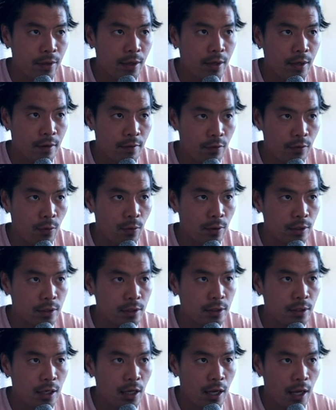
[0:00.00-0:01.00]
of course,
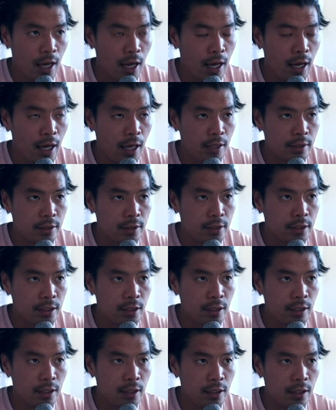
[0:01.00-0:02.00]
and
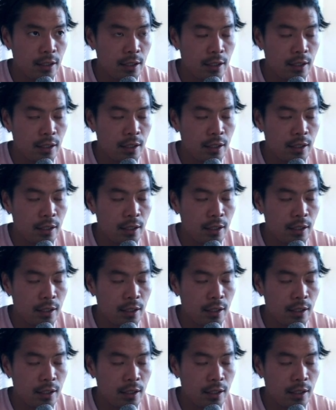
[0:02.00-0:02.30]
seeing